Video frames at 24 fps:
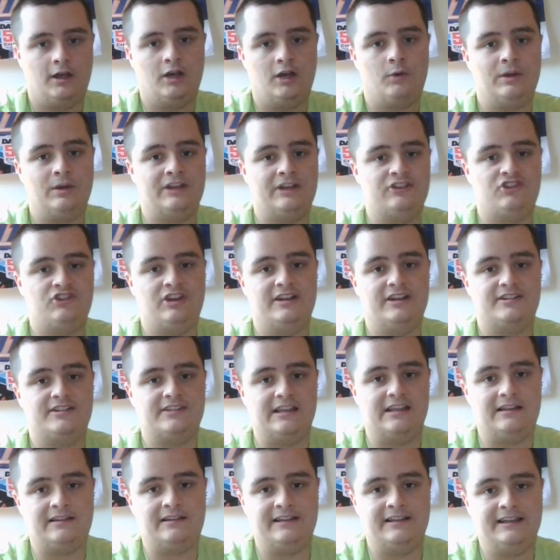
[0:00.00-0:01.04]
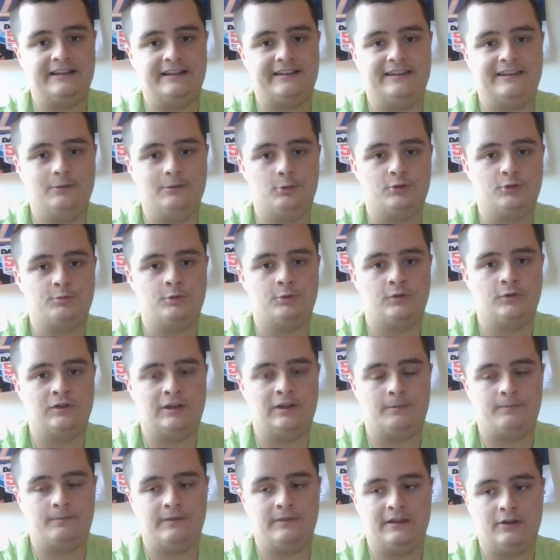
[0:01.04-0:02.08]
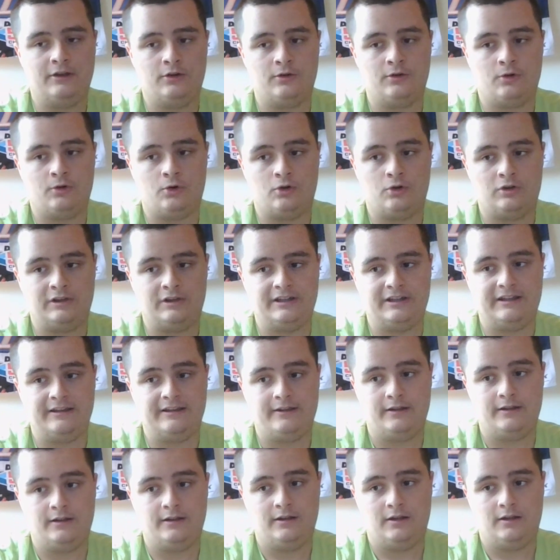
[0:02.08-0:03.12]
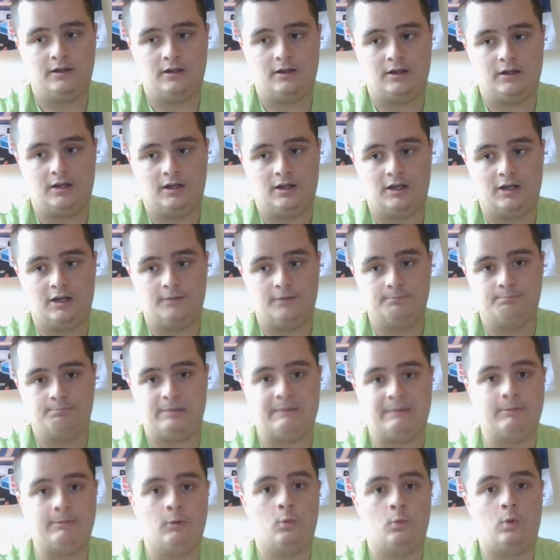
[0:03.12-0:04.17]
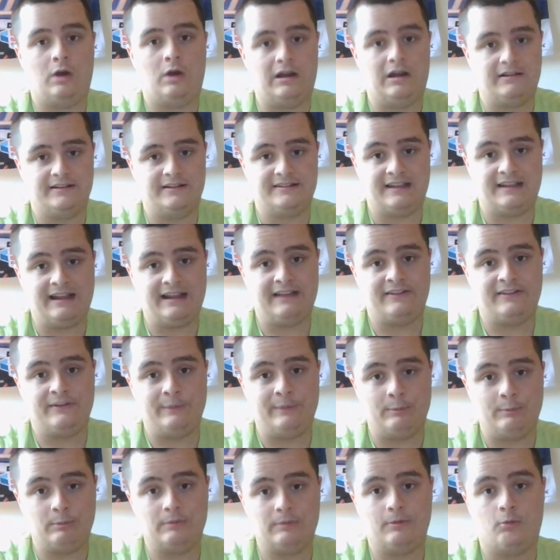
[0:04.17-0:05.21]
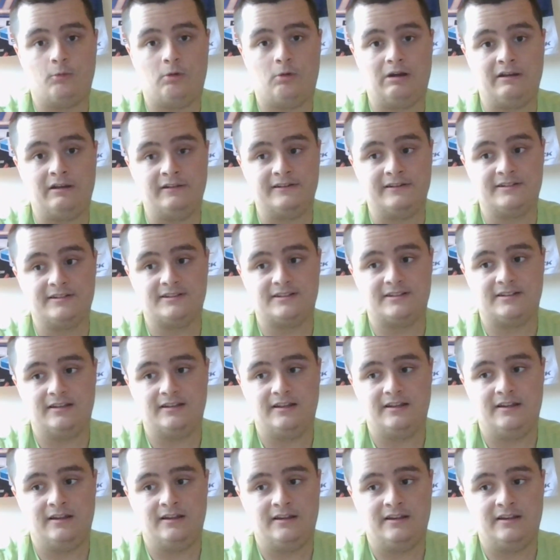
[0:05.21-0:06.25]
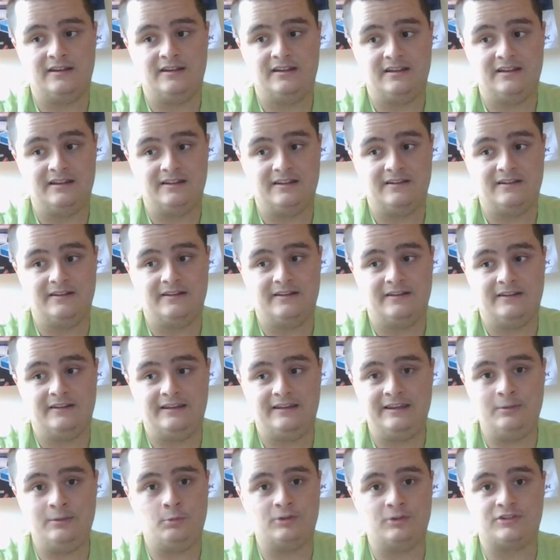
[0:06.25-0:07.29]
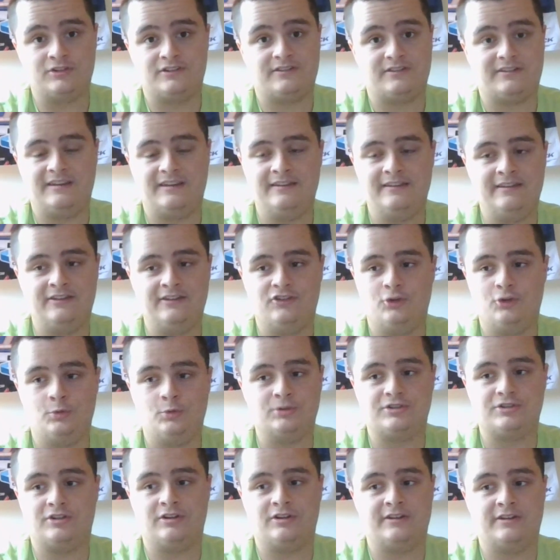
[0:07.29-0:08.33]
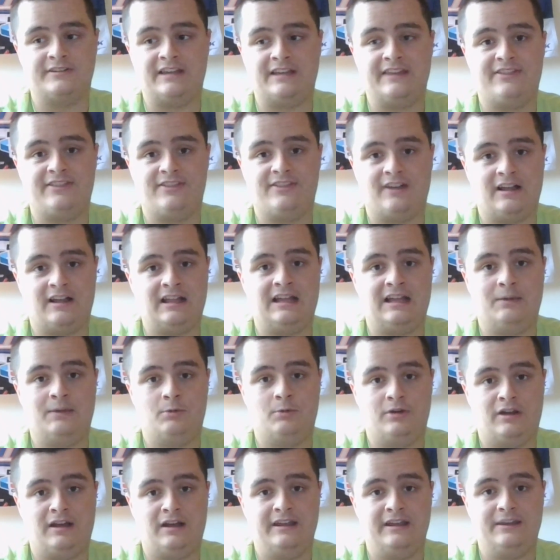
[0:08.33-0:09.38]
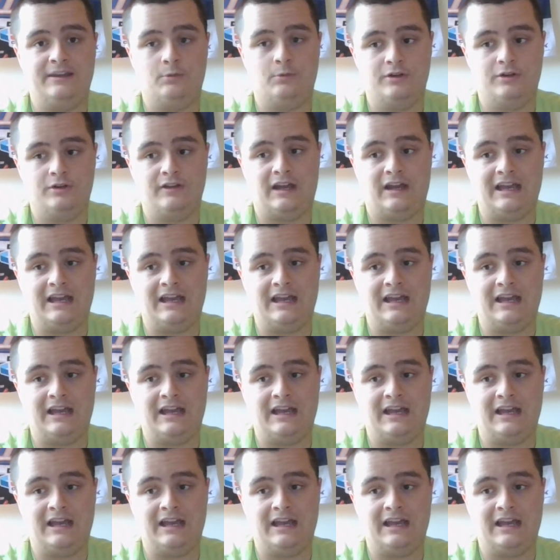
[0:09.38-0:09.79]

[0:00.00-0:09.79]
We had Chase Elliott. He was moving up there early. Bubba Wallace. I got to talk about Bubba Wallace. He didn't do as good as I thought he would.